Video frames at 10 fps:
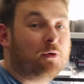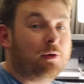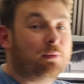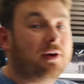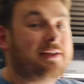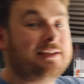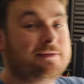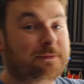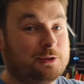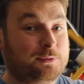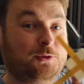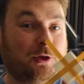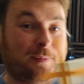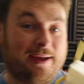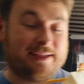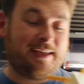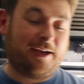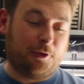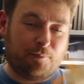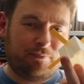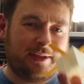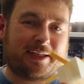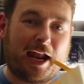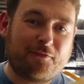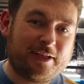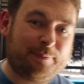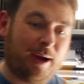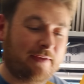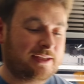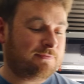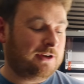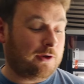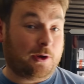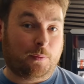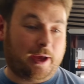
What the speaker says: more impressive, which we'll talk about in a second. This kind of inspired this video in a